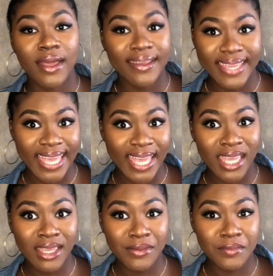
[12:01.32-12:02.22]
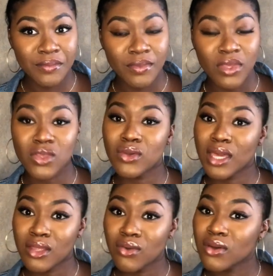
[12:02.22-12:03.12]
Okay, you
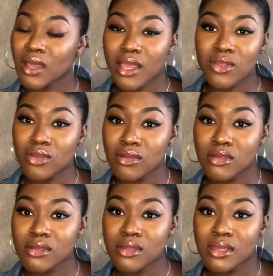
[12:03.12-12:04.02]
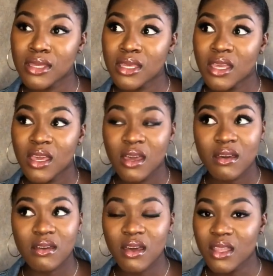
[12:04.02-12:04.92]
cannot go and use
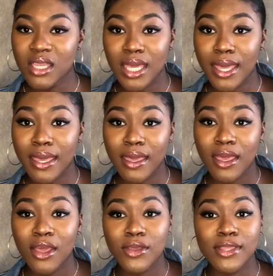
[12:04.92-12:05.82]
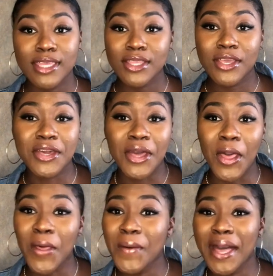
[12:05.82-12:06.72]
Garnier. You need to
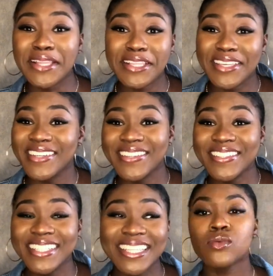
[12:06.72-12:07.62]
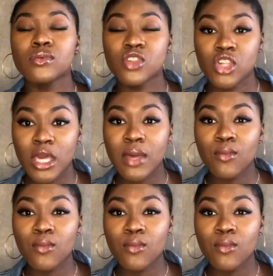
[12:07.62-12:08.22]
go and use Shea